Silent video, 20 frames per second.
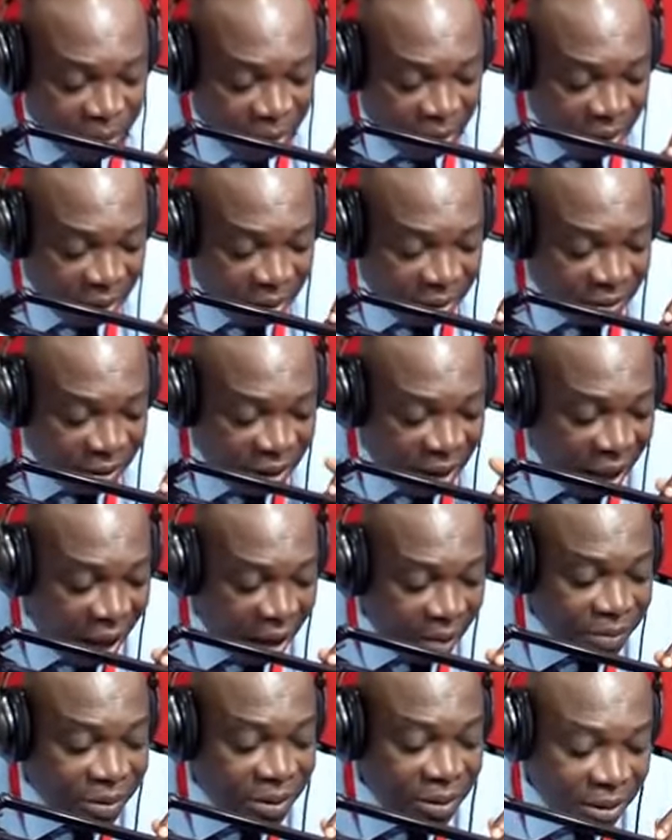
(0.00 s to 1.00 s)
minutes
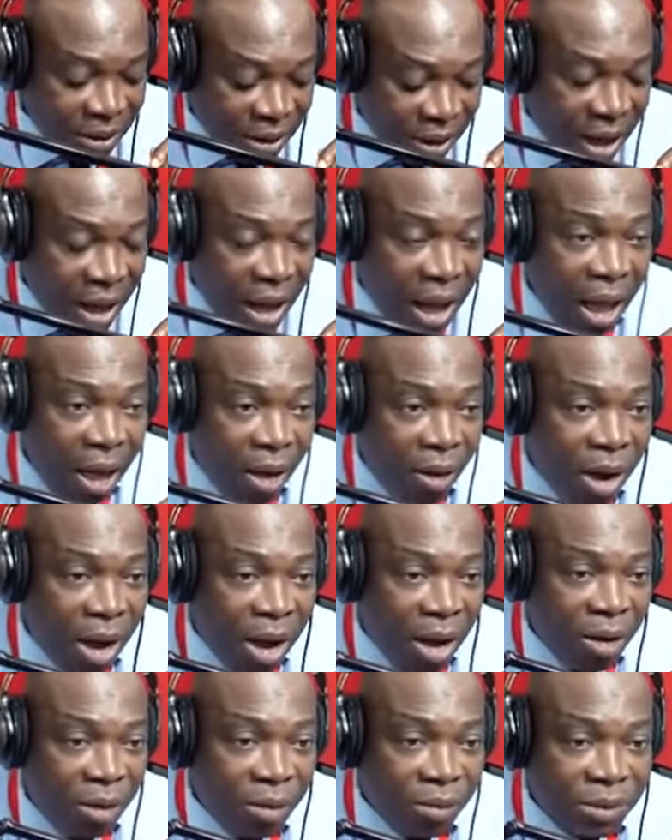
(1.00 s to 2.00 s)
after the
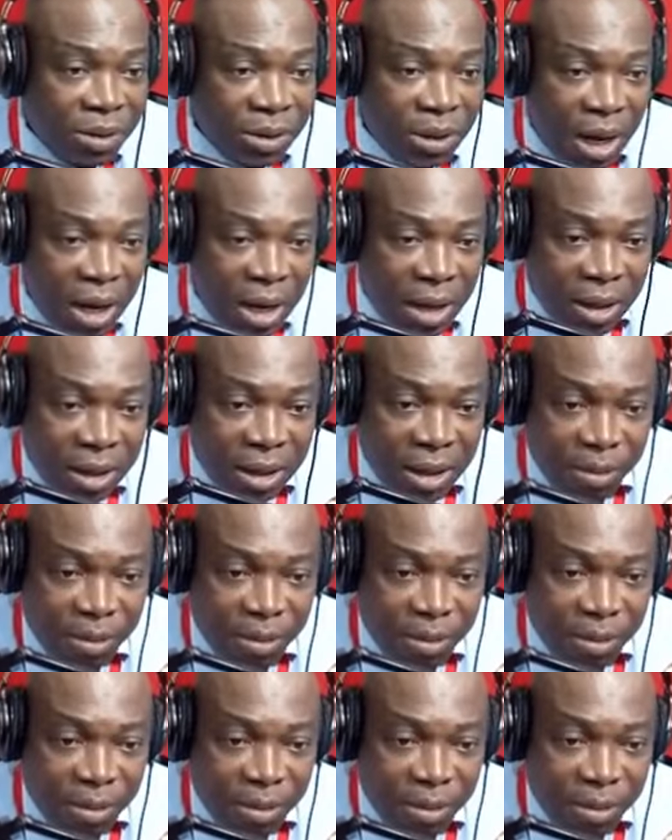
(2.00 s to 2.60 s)
hour of 10,